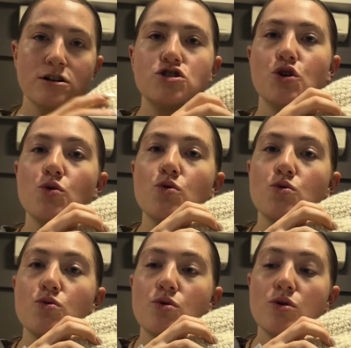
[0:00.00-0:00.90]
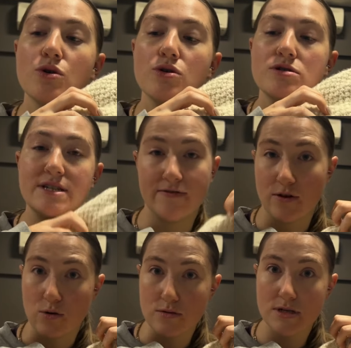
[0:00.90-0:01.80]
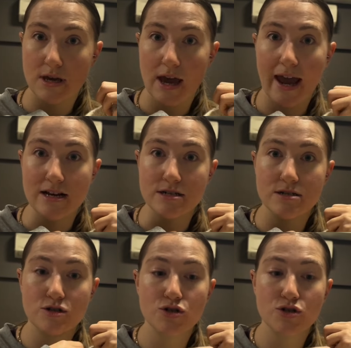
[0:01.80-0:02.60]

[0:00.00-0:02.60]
too difficult and